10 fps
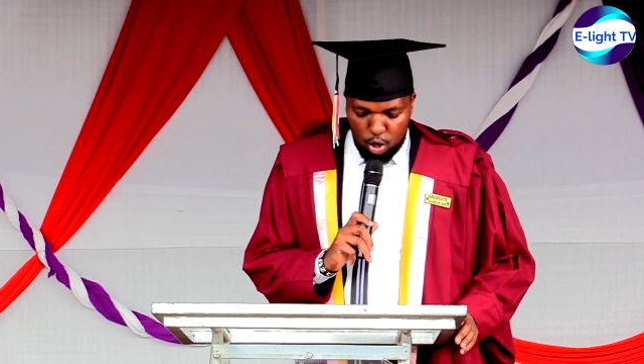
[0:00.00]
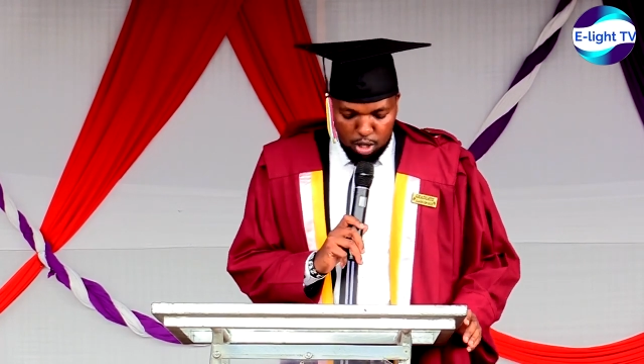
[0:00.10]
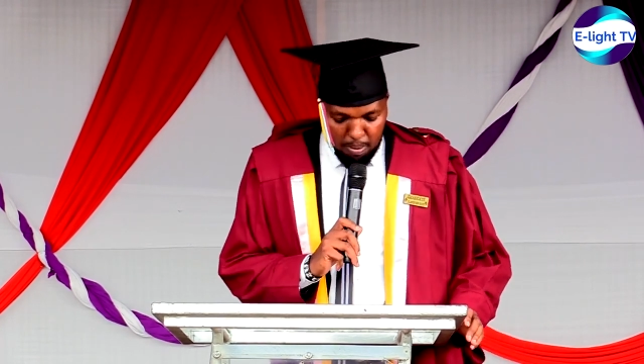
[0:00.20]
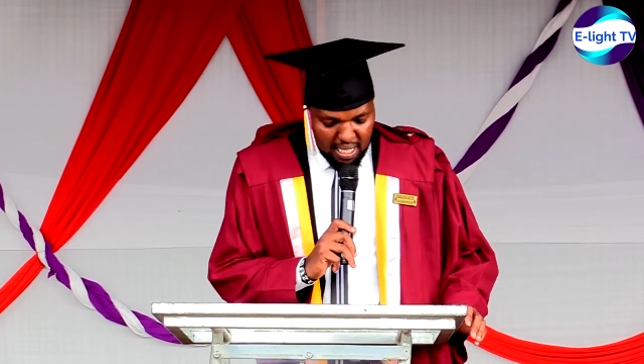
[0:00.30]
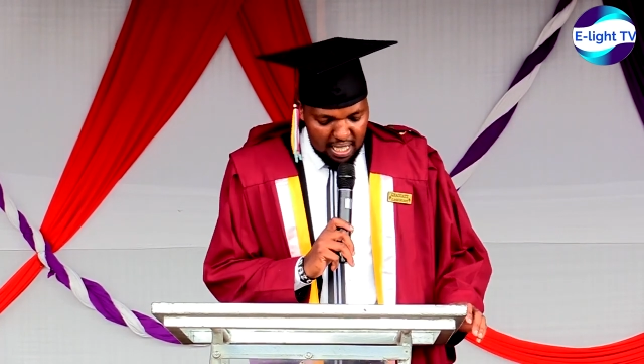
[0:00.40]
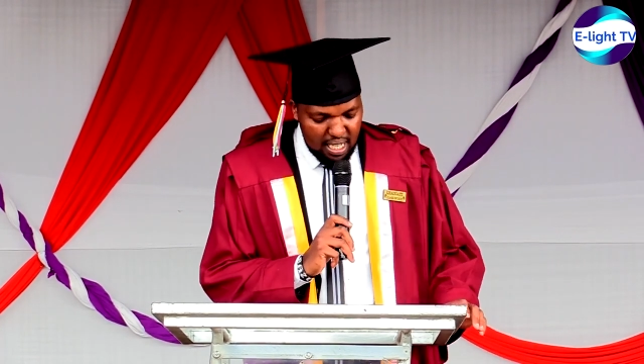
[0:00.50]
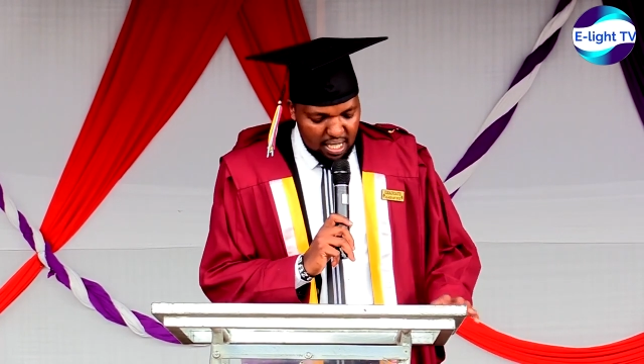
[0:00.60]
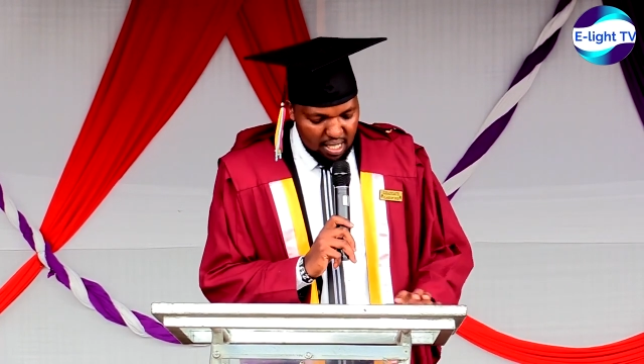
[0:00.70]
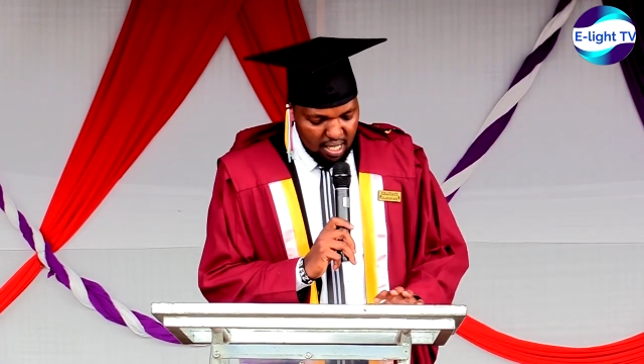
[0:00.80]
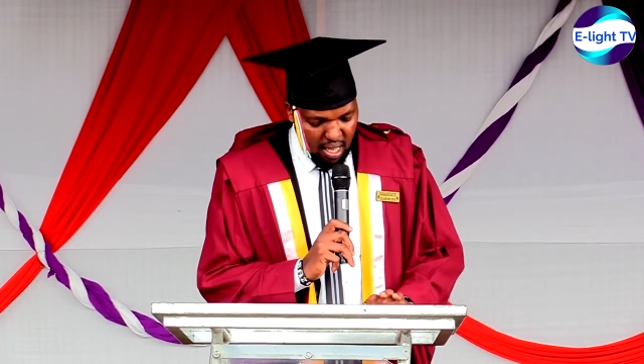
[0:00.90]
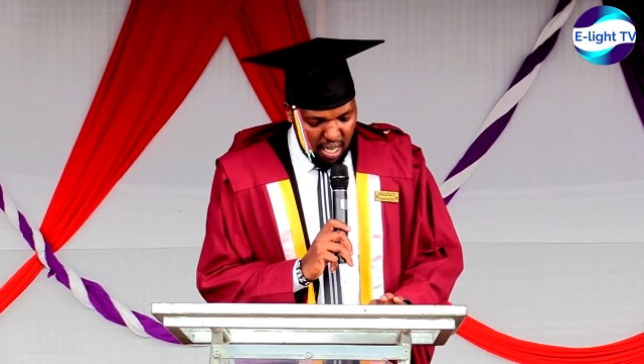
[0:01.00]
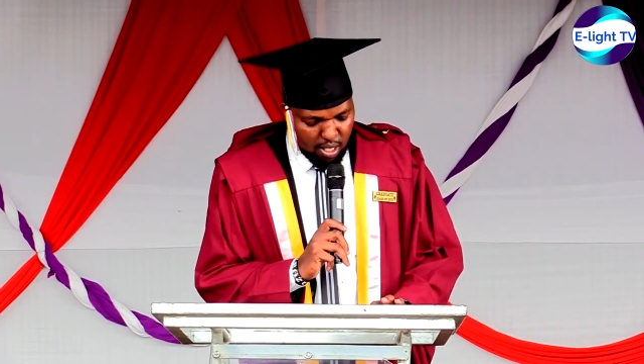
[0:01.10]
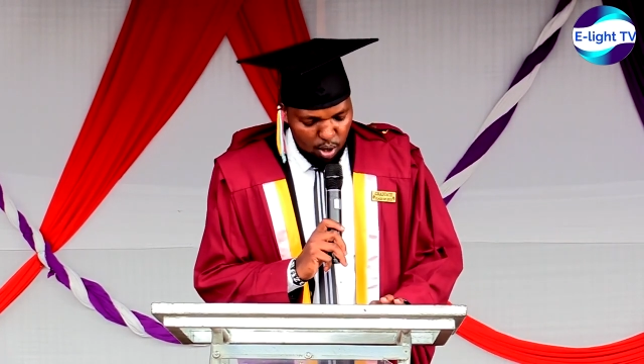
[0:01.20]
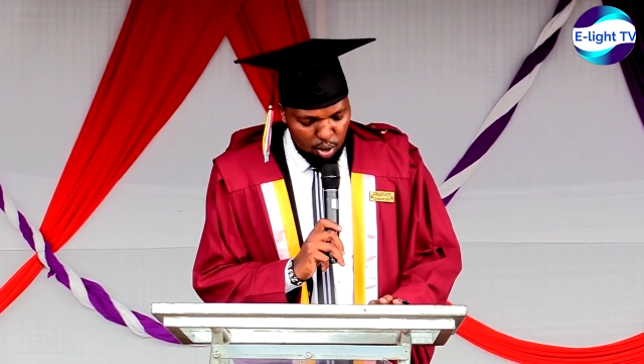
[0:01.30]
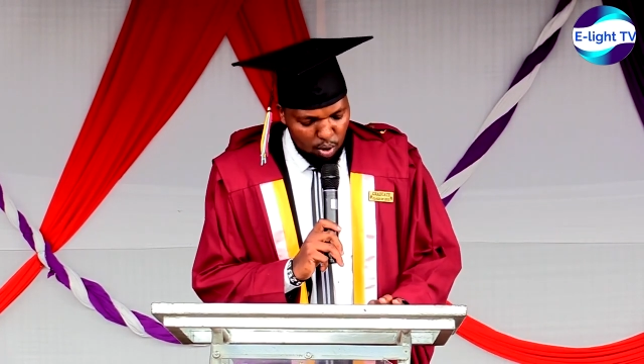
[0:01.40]
on matters that
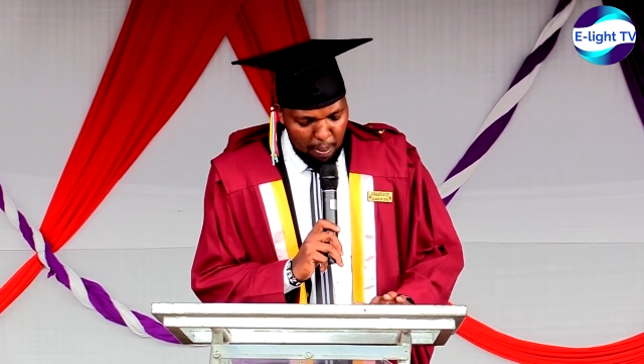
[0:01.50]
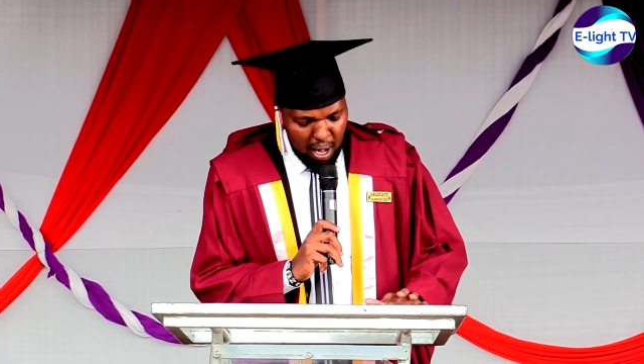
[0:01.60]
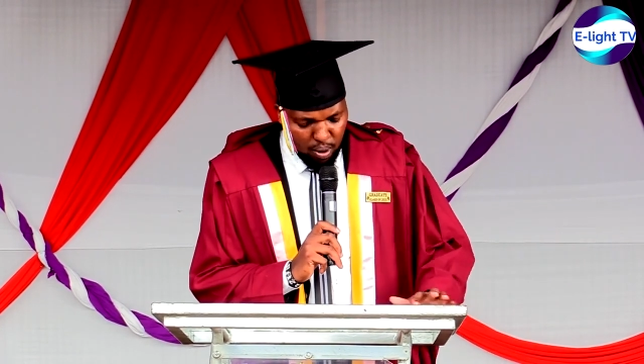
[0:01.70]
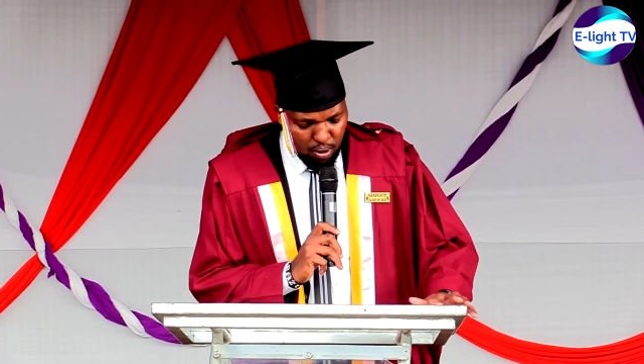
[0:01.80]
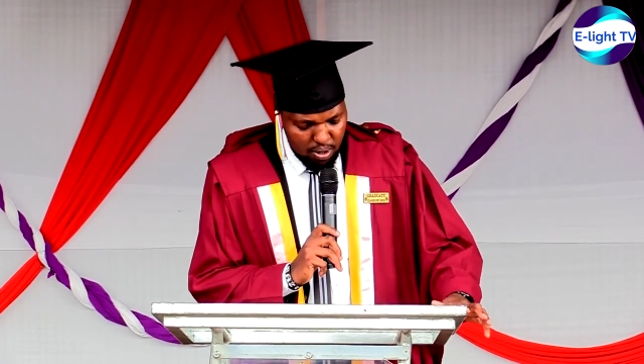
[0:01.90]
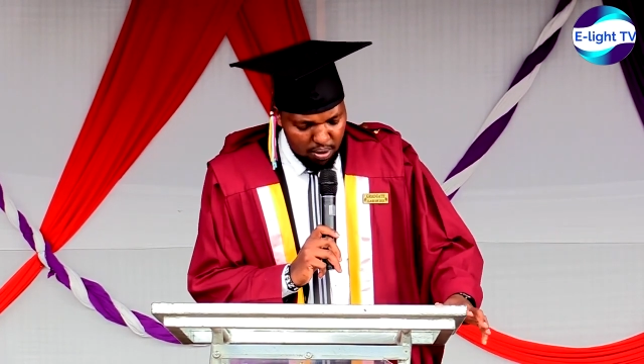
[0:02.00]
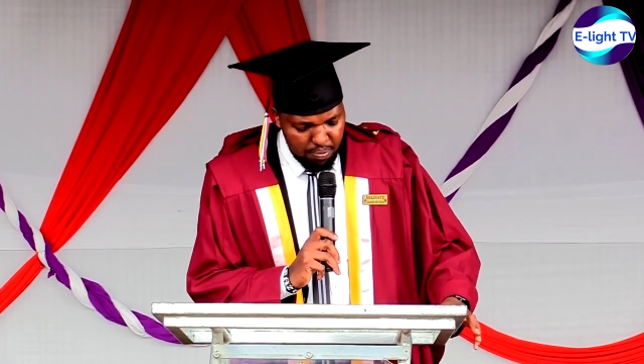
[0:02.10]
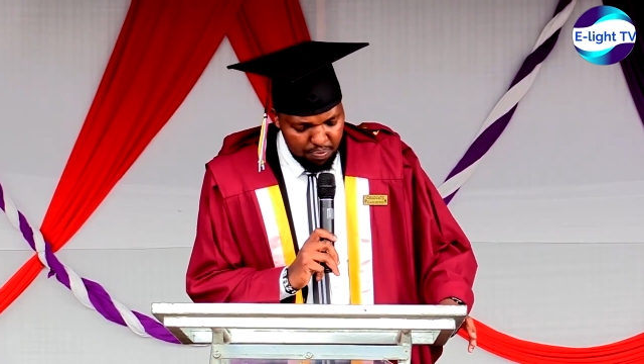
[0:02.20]
I don't know about.